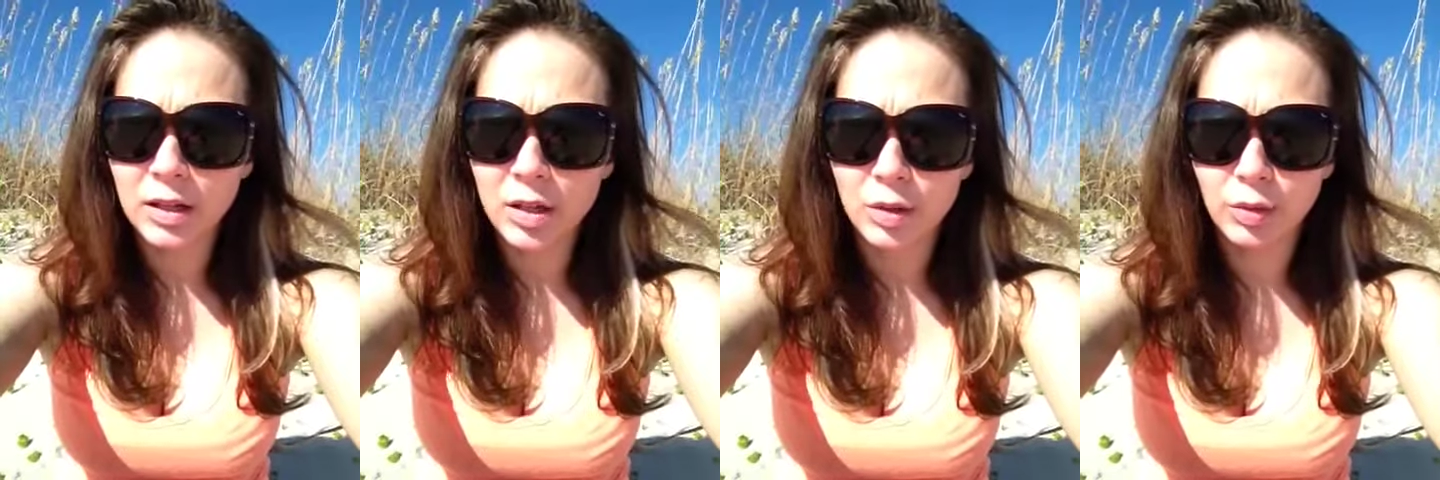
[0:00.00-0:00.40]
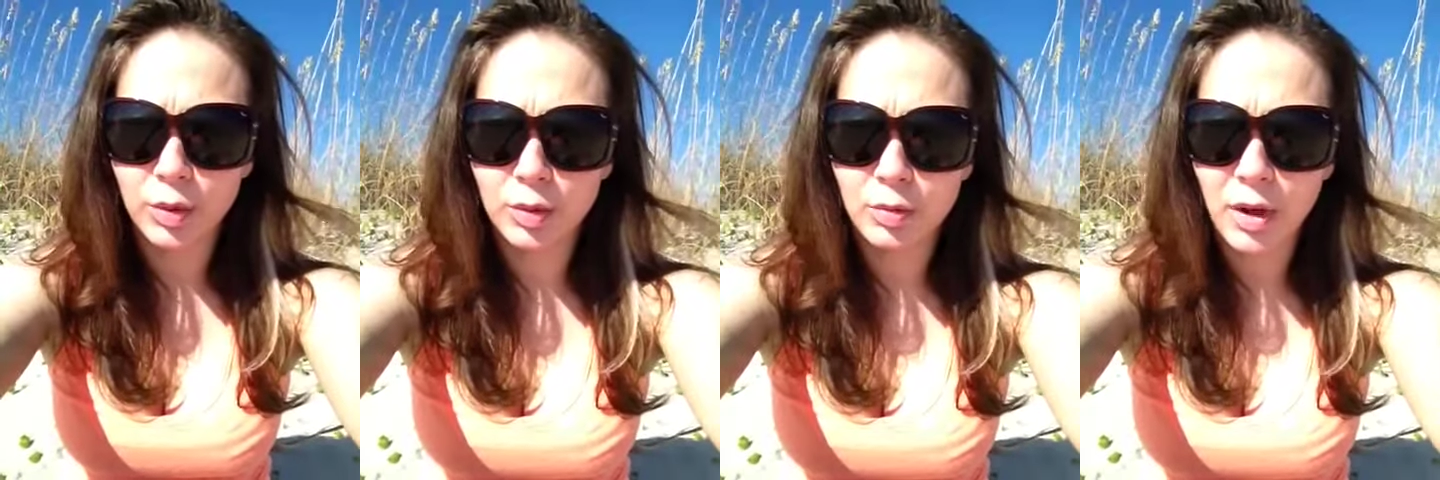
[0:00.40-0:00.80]
to the
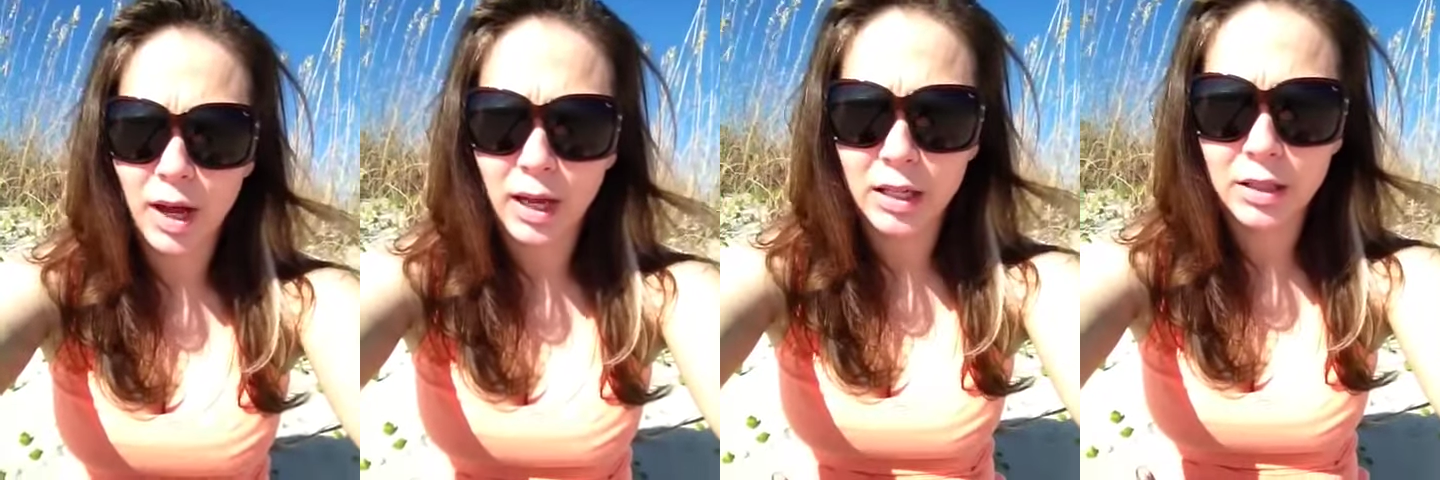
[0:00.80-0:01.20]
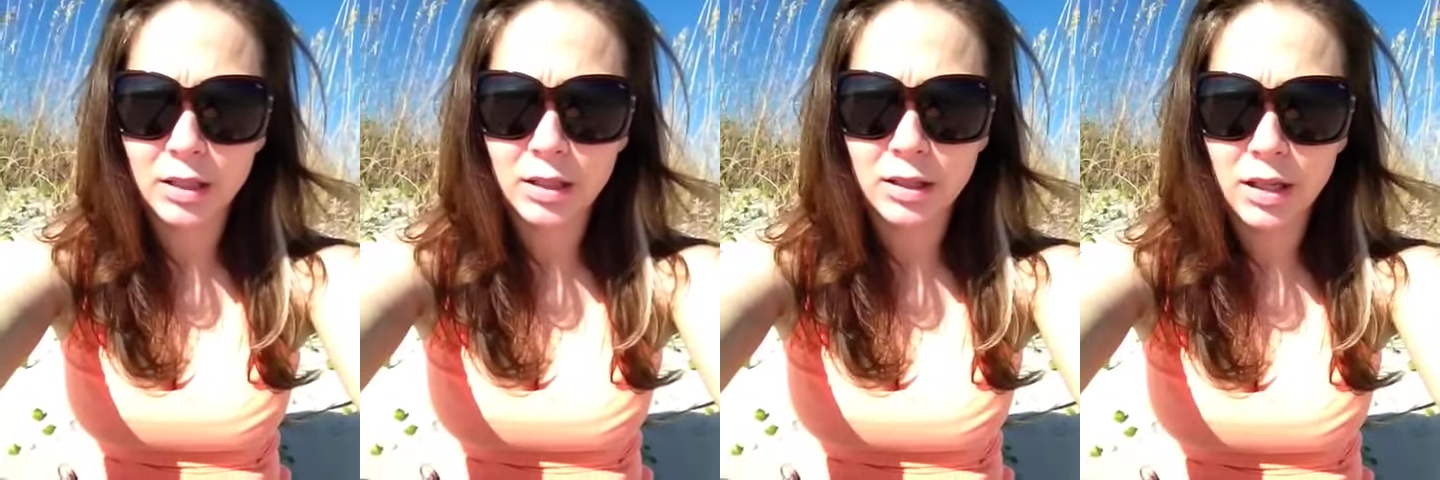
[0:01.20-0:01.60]
room and
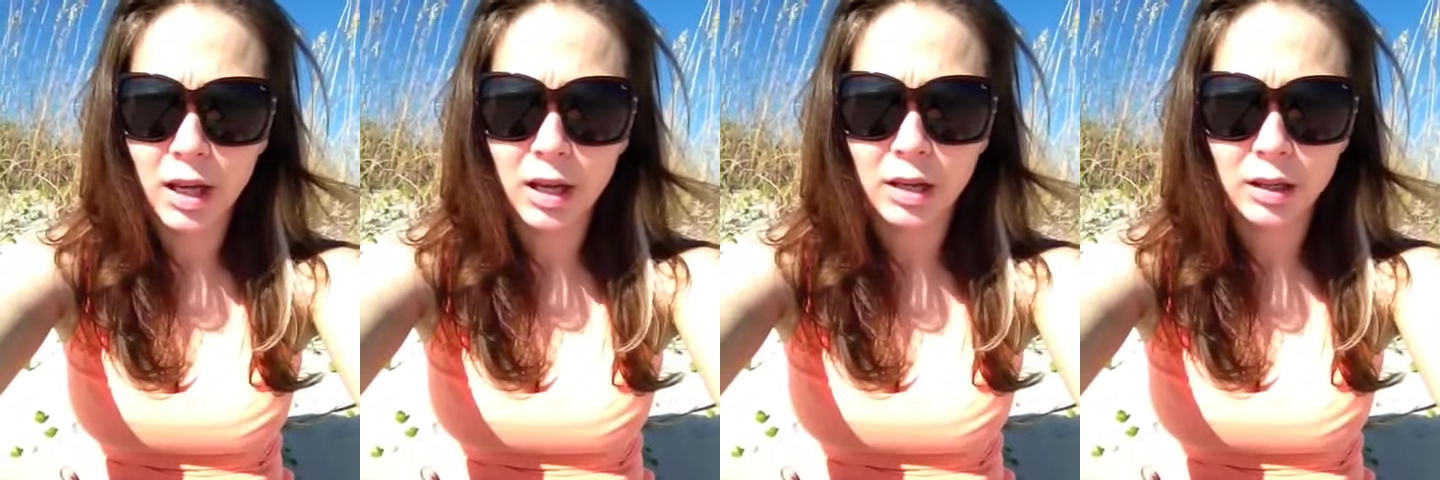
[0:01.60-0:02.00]
take